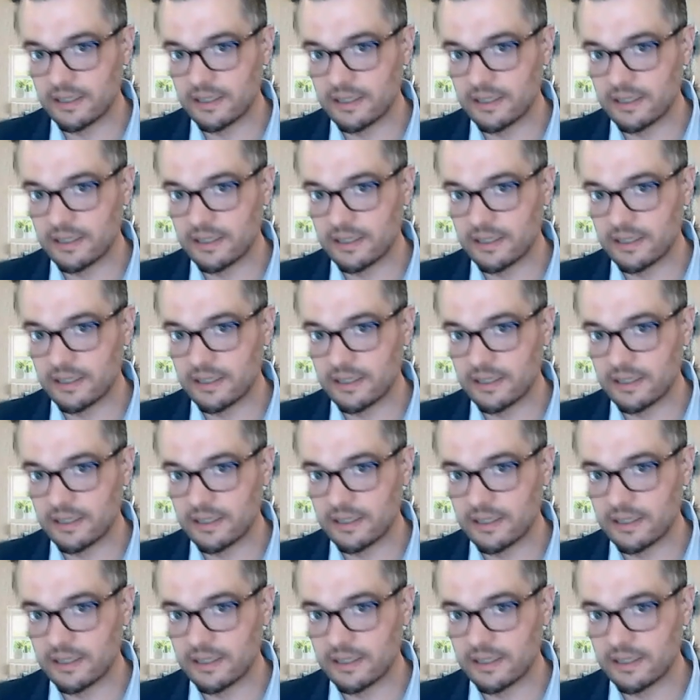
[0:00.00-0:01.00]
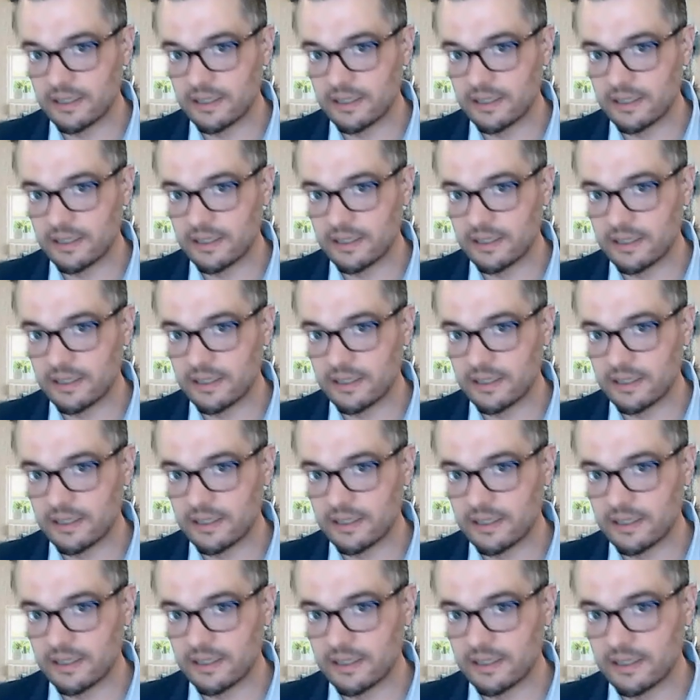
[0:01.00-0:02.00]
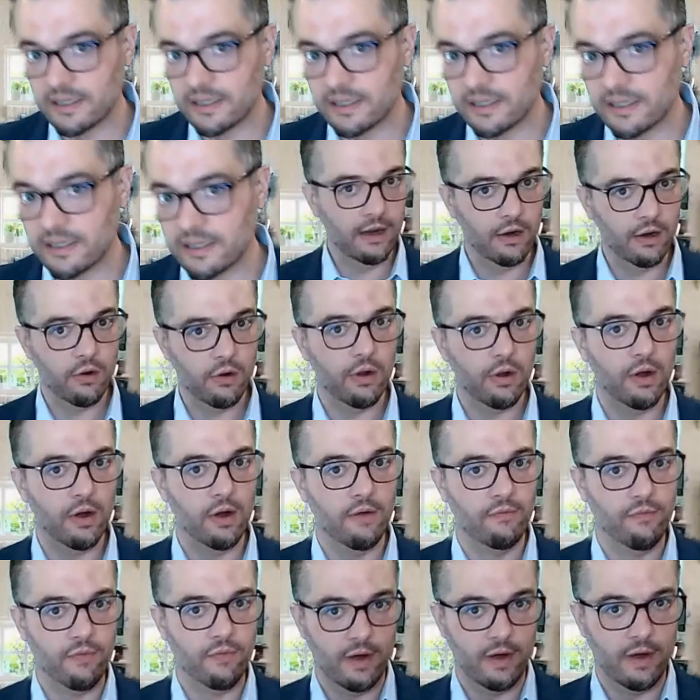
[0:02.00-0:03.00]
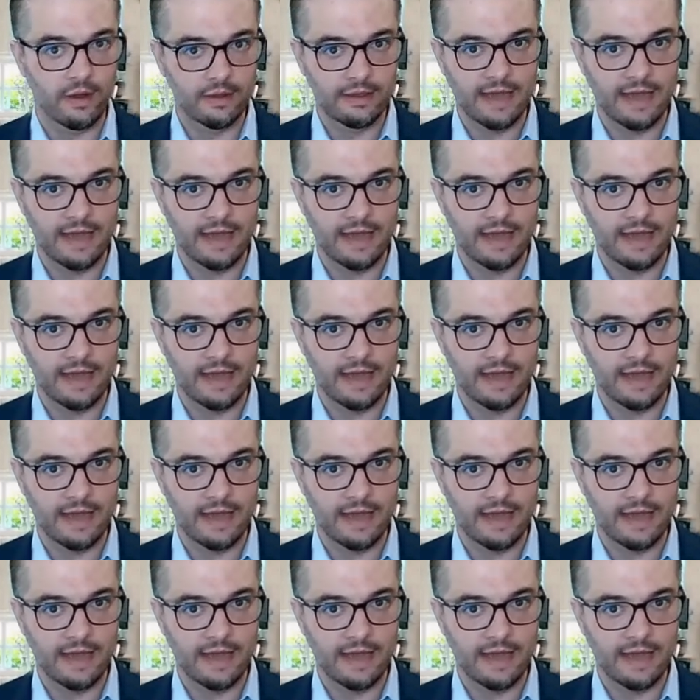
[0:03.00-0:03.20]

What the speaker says: So I'm, in the category here of